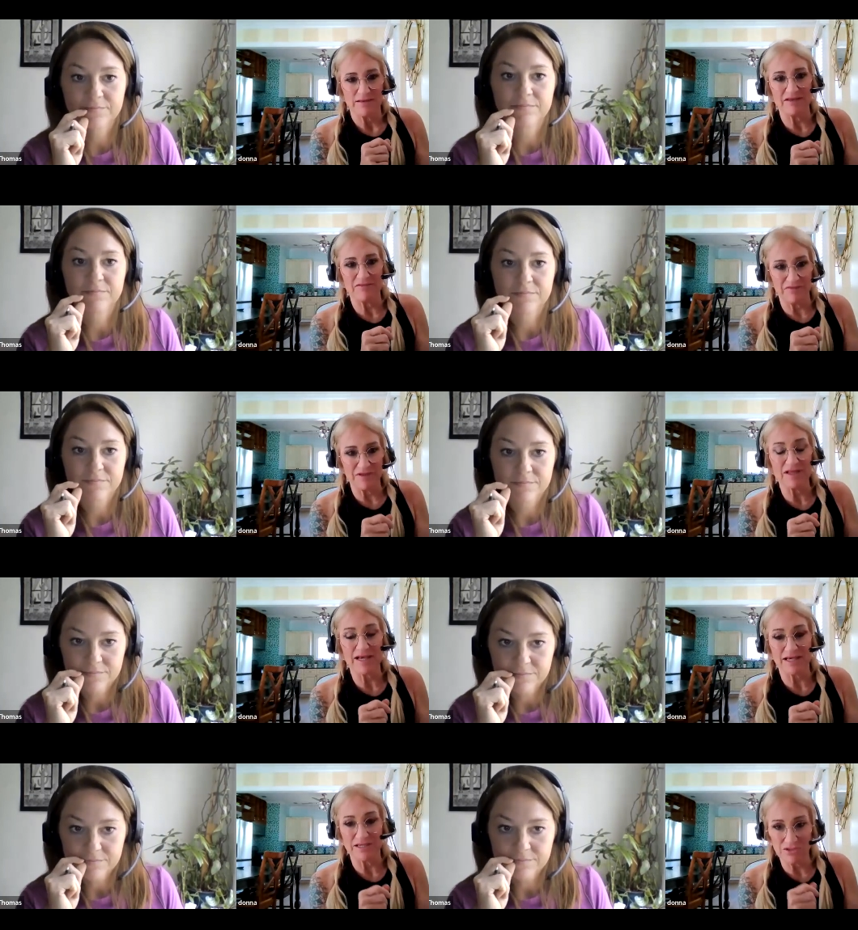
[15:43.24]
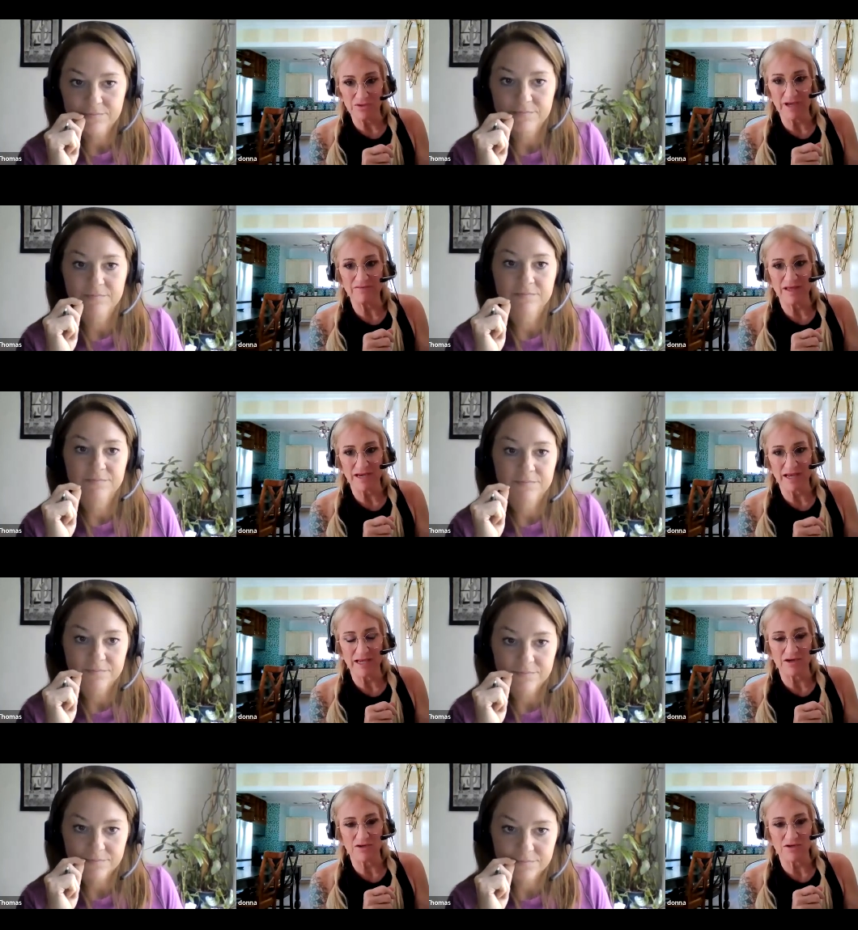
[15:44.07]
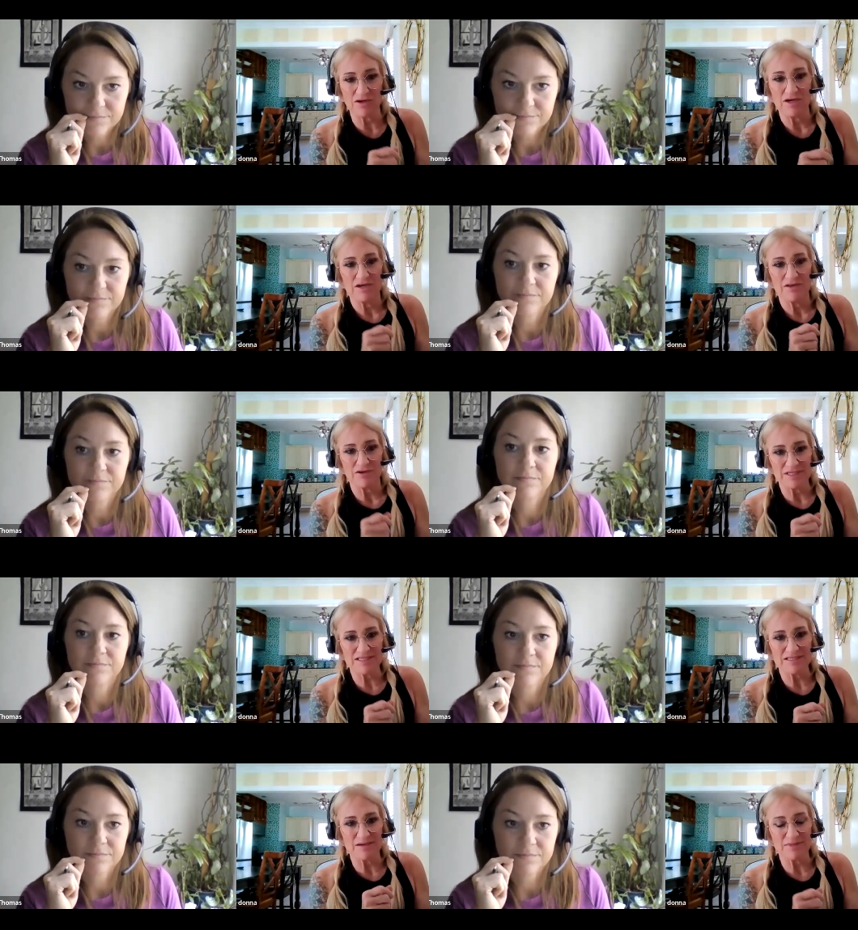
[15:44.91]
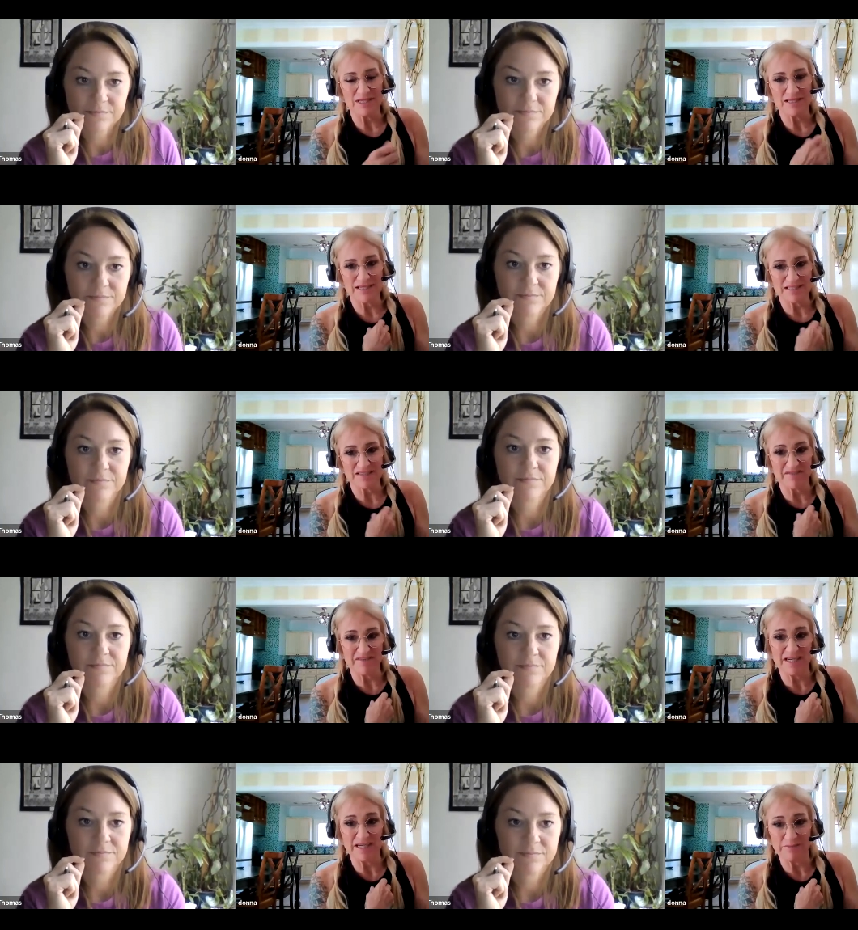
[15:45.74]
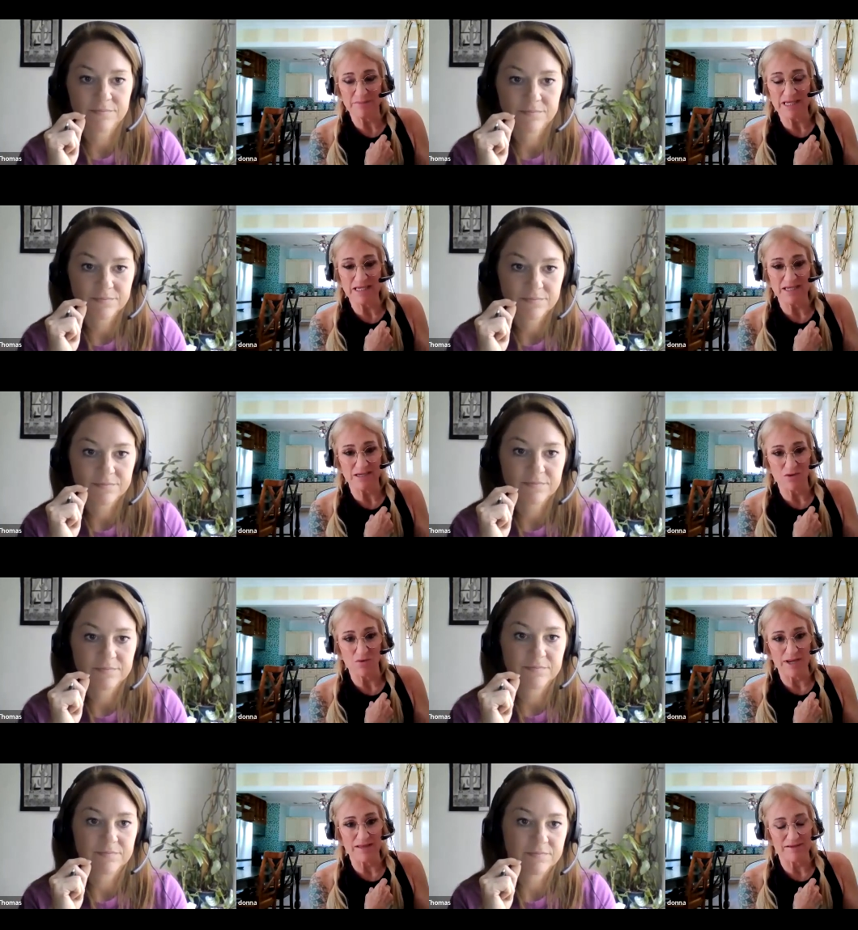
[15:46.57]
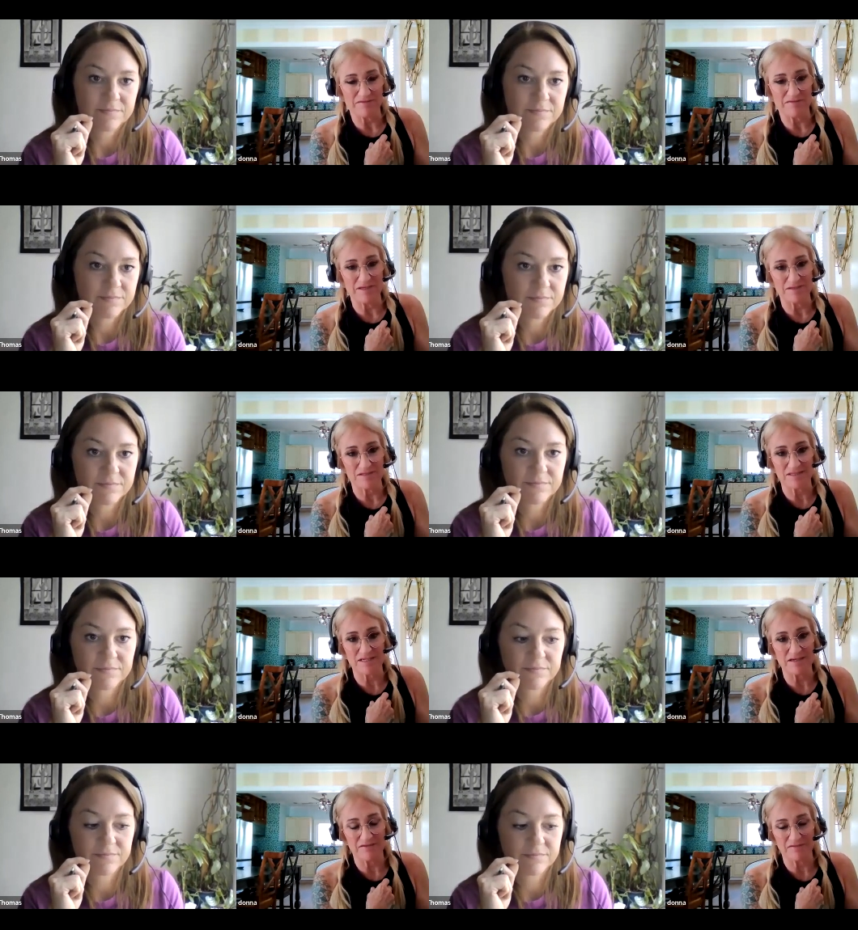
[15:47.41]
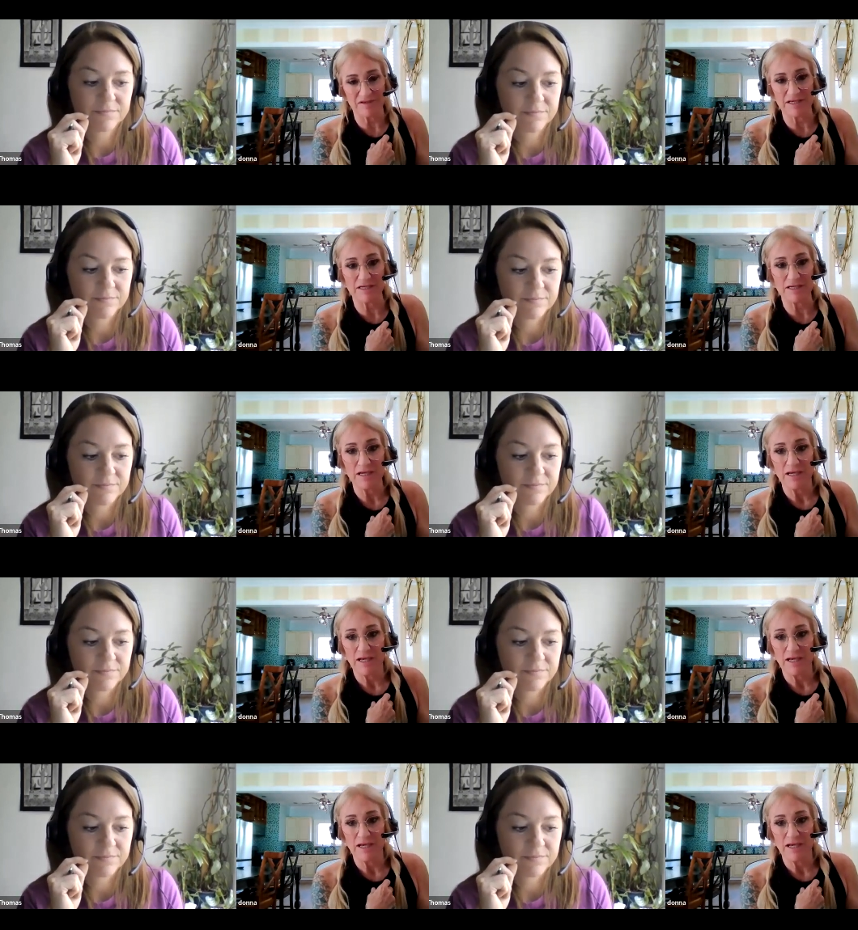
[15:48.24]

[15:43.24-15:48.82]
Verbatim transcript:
Speaker 1: then I feel like I do have that anchor. There is something that's feeding me in a way that feels significant.